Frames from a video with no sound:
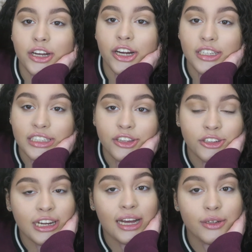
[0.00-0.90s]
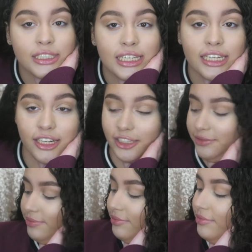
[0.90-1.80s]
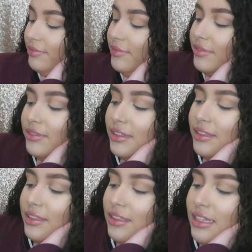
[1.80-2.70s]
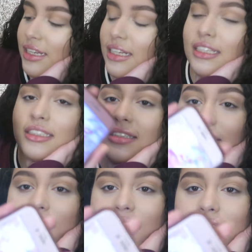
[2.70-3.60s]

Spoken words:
currently 3 hours later. It is,